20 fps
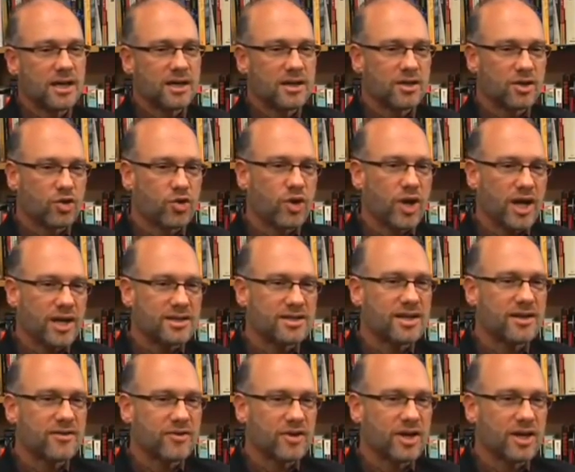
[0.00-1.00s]
The
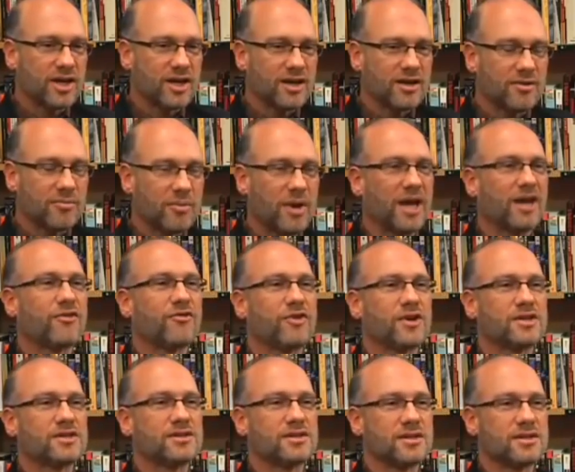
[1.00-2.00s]
creativity
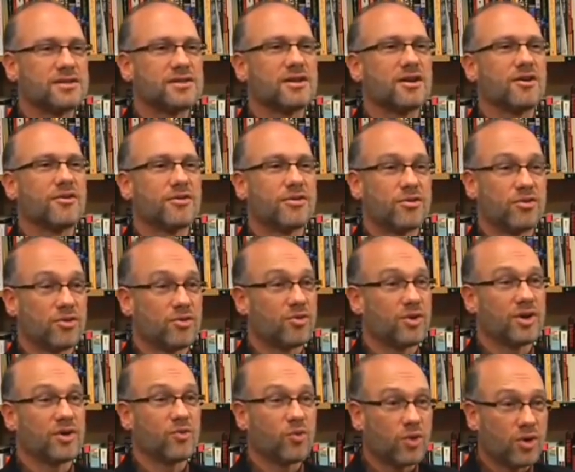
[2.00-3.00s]
manifested itself through the
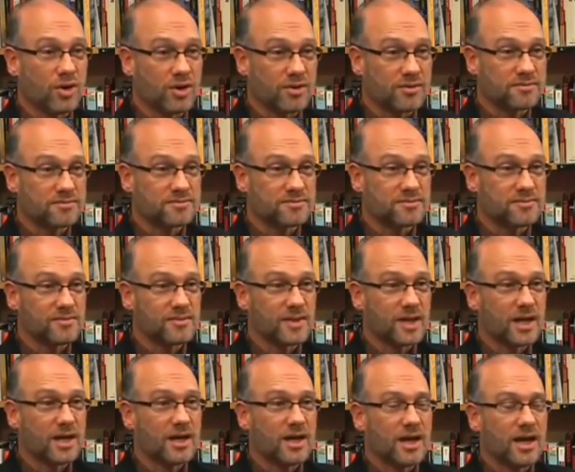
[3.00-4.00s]
written word.
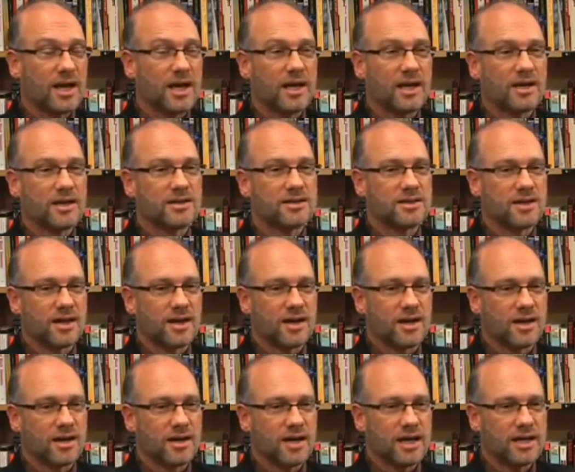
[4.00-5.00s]
And
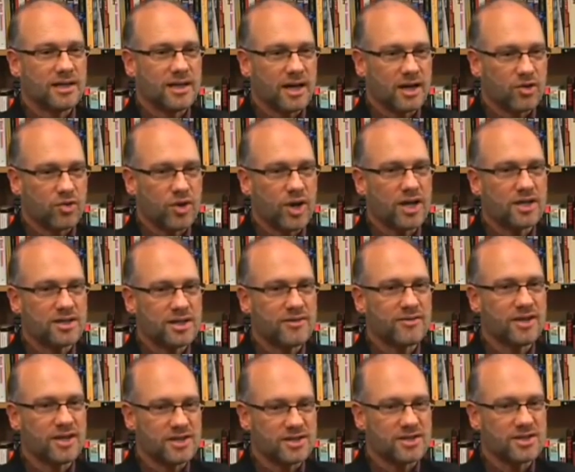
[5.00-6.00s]
that
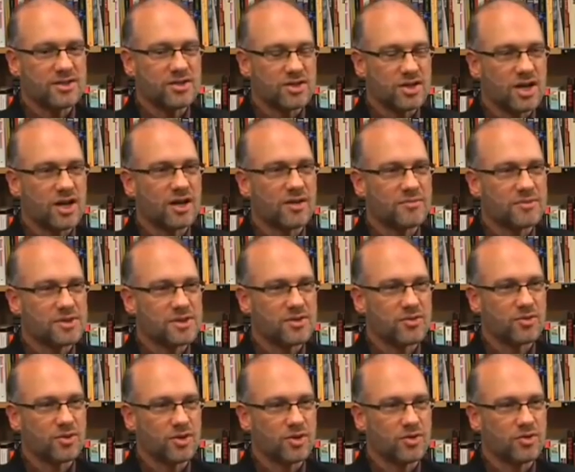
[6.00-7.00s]
creativity still comes
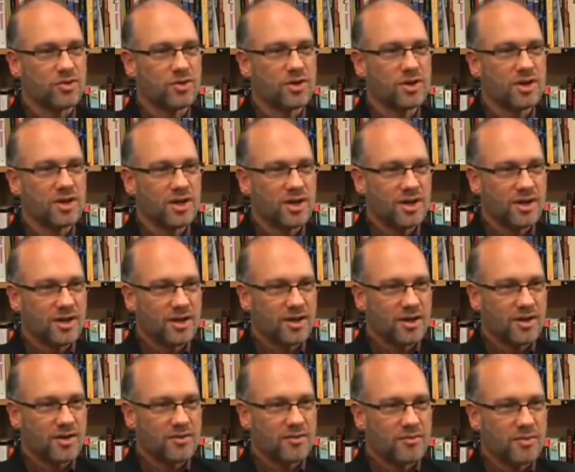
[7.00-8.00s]
through
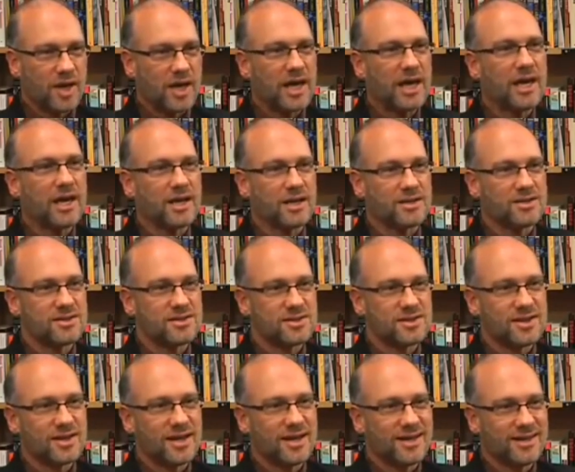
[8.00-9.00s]
my
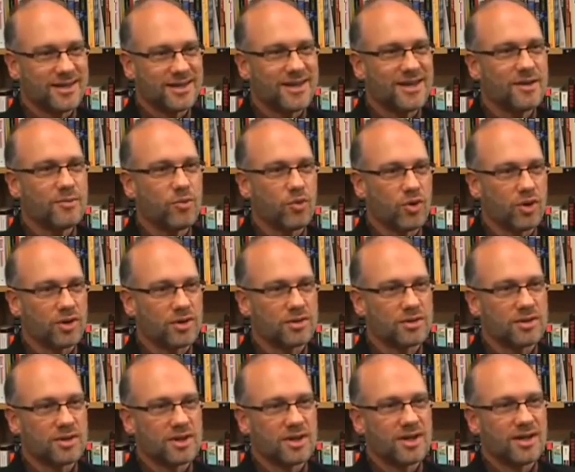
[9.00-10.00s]
hands and the keyboard.
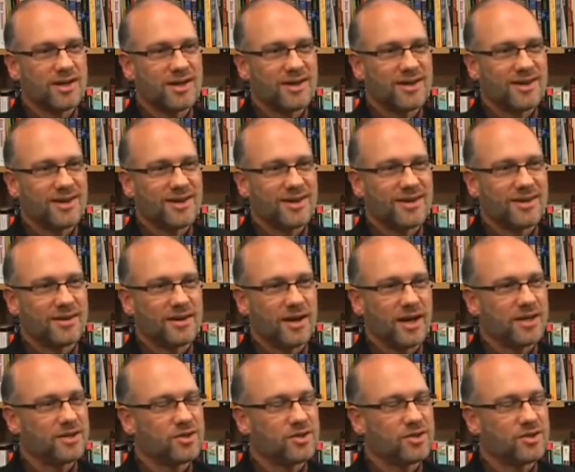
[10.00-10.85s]
I